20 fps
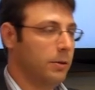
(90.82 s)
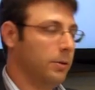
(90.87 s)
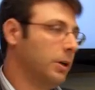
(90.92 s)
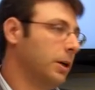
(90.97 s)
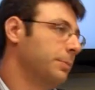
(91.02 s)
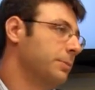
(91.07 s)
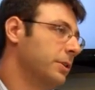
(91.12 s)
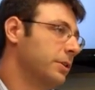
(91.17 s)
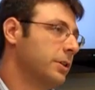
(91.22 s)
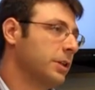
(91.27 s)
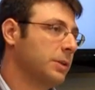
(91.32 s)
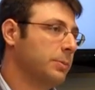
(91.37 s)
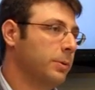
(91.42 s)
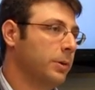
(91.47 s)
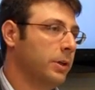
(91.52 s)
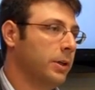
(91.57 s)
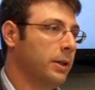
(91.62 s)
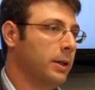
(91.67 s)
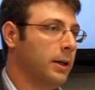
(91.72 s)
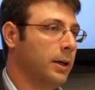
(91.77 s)
up to $6
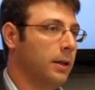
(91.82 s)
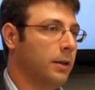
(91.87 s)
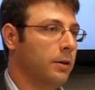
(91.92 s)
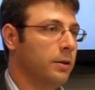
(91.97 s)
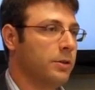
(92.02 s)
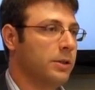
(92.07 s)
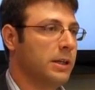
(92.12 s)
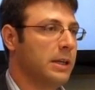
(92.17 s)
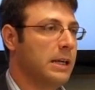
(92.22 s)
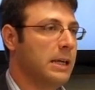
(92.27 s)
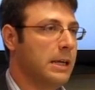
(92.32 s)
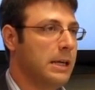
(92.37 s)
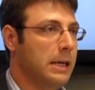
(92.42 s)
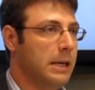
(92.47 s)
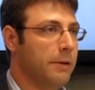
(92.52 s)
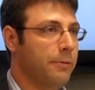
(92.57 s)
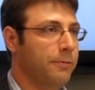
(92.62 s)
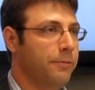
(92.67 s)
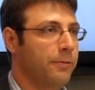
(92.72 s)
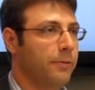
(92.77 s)
billion
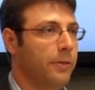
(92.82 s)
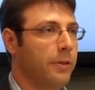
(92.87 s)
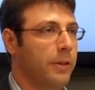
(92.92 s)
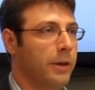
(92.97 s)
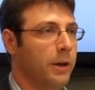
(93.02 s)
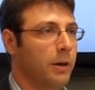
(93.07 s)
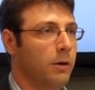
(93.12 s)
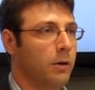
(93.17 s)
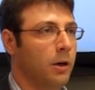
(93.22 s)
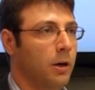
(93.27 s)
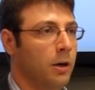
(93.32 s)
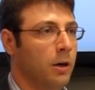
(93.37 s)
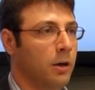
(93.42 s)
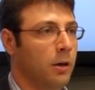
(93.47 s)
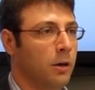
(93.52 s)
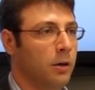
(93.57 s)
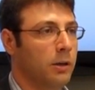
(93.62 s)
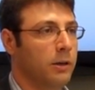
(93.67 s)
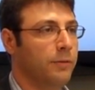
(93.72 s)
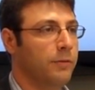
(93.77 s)
if there
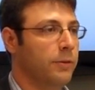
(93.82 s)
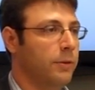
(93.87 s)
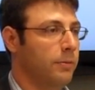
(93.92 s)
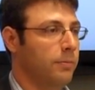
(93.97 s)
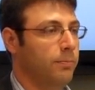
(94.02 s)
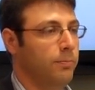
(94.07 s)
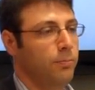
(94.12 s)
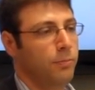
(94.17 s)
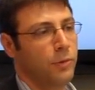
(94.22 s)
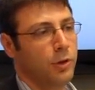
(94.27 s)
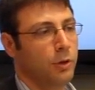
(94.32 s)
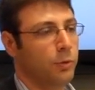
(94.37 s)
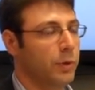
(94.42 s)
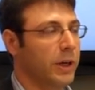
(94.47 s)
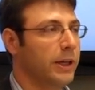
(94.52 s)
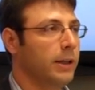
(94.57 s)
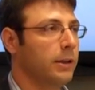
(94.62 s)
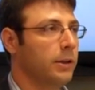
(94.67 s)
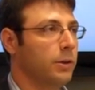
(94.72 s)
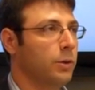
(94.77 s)
are
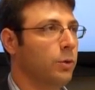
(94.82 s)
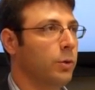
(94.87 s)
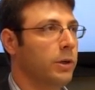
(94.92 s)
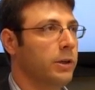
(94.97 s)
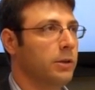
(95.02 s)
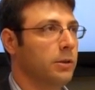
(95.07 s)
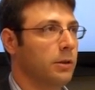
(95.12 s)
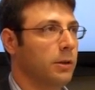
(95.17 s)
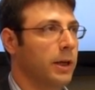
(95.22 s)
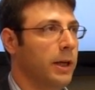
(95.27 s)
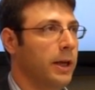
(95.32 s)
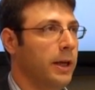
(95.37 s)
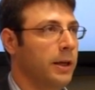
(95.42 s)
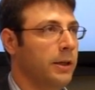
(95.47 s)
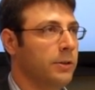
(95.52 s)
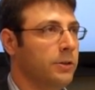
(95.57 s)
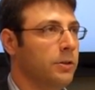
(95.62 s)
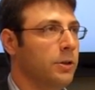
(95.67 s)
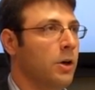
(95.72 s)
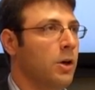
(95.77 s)
regulatory
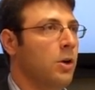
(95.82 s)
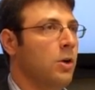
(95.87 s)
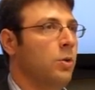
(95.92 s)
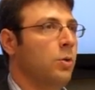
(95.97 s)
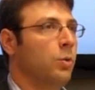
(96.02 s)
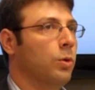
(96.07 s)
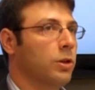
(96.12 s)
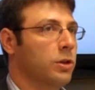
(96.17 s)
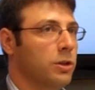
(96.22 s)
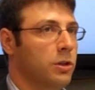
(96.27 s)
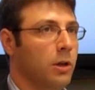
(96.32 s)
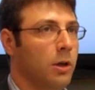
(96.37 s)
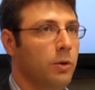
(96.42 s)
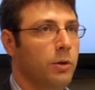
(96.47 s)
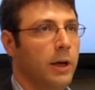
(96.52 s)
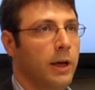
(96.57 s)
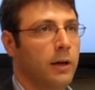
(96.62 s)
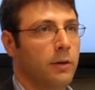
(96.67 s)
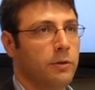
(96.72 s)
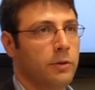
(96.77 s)
delays or
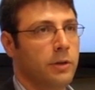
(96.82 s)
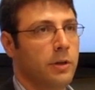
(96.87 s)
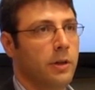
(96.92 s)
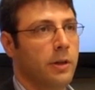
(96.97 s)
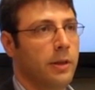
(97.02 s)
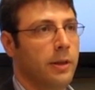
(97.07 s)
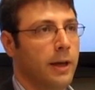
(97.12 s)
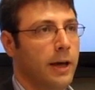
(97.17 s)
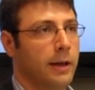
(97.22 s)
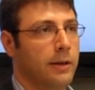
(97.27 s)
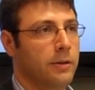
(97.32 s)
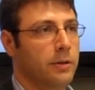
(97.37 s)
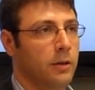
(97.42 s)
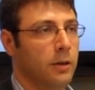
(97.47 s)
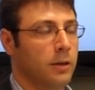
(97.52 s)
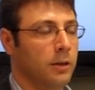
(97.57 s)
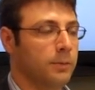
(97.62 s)
slowdowns that